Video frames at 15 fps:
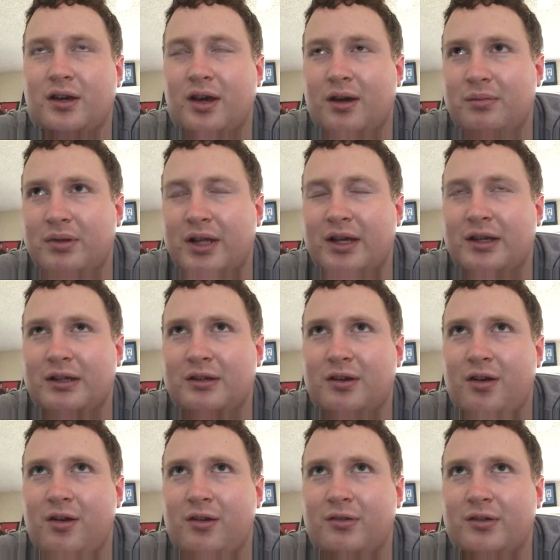A planet
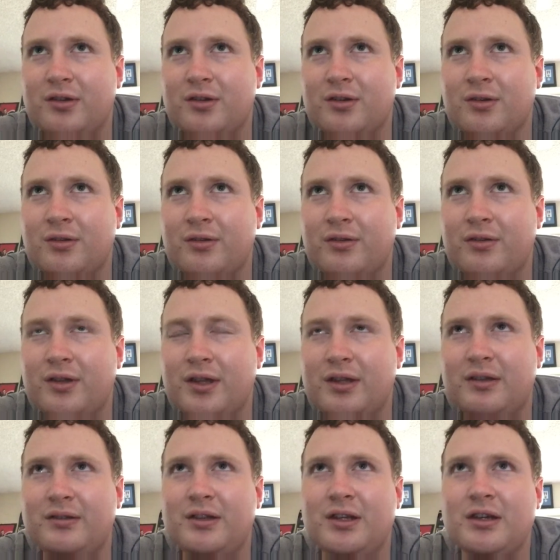called Earth
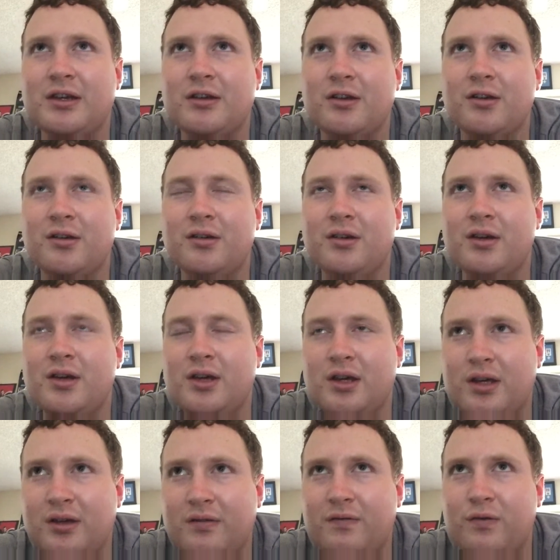in the year
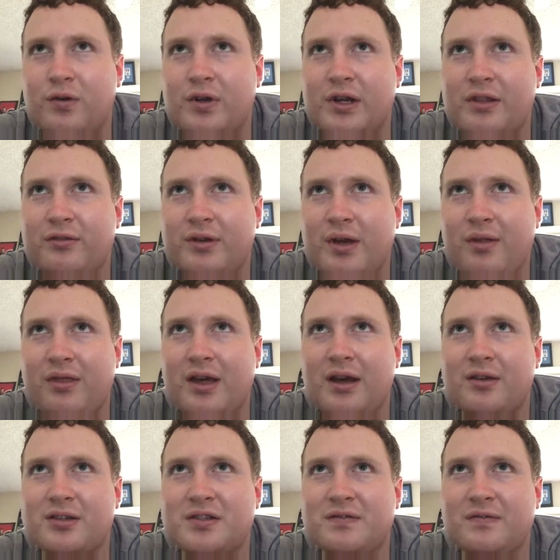
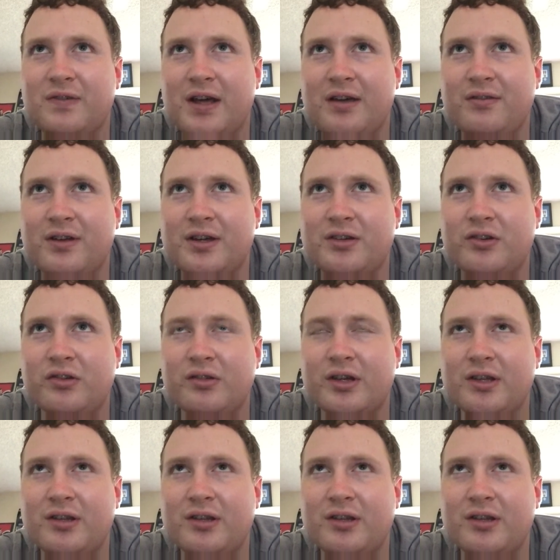43,500.